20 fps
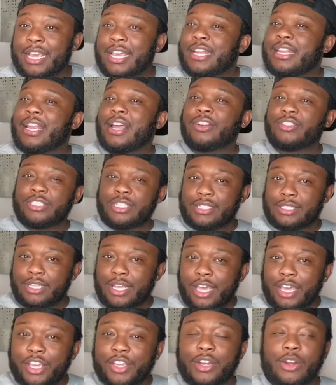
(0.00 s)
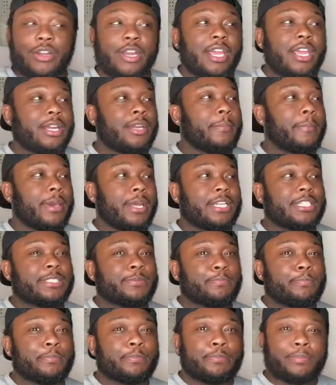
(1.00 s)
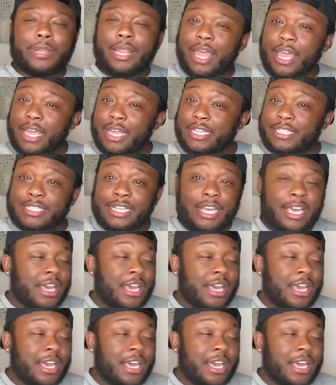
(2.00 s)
Now, she said, you know, they in a better place.